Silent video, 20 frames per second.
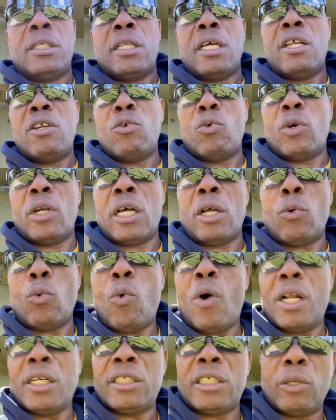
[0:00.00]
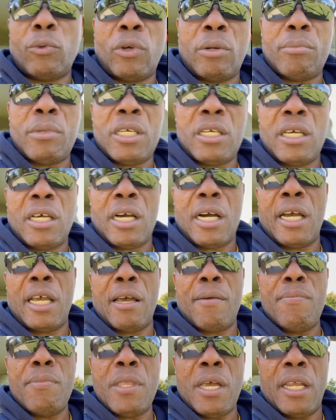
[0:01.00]
they know that one thing with me, I
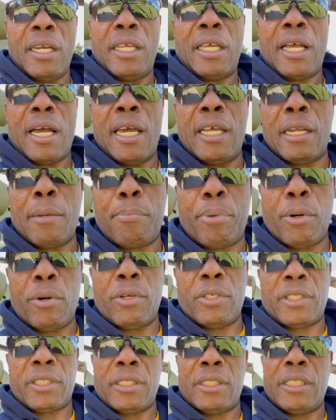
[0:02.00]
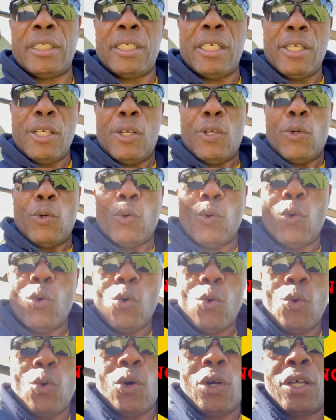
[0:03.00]
am not the kind of person
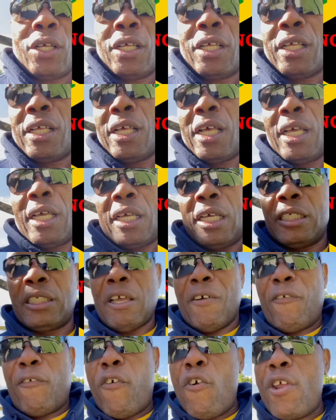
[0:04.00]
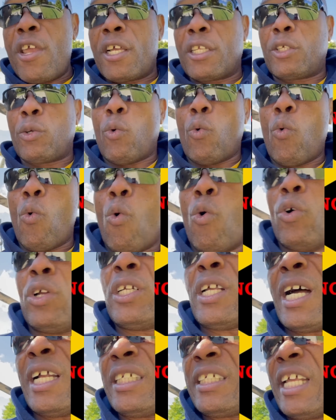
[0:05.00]
who is afraid to
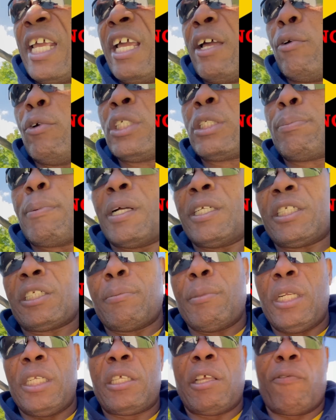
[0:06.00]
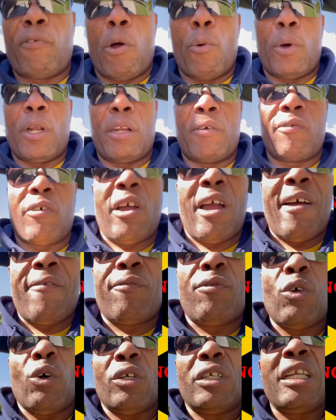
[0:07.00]
own and take responsibility for whatever I
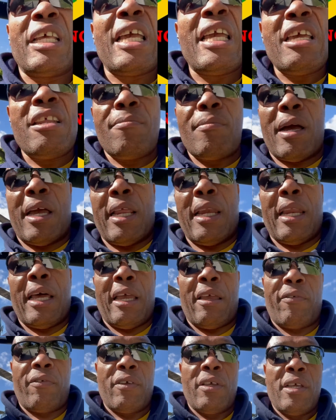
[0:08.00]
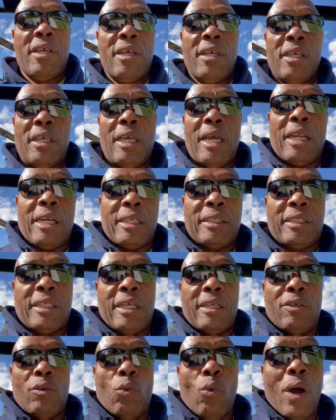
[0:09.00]
have done in my life. You
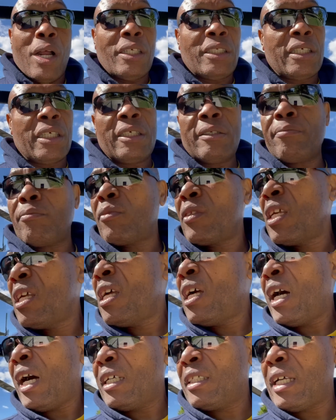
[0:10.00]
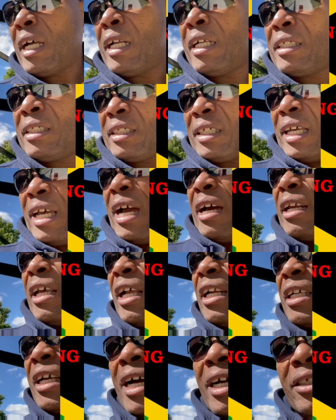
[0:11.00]
understand? One thing, as I say and
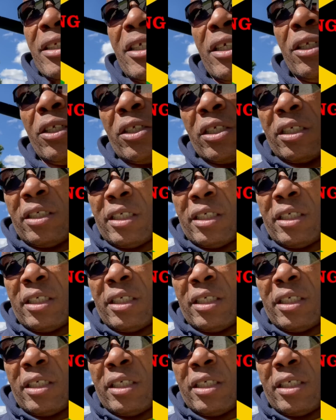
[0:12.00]
I continue to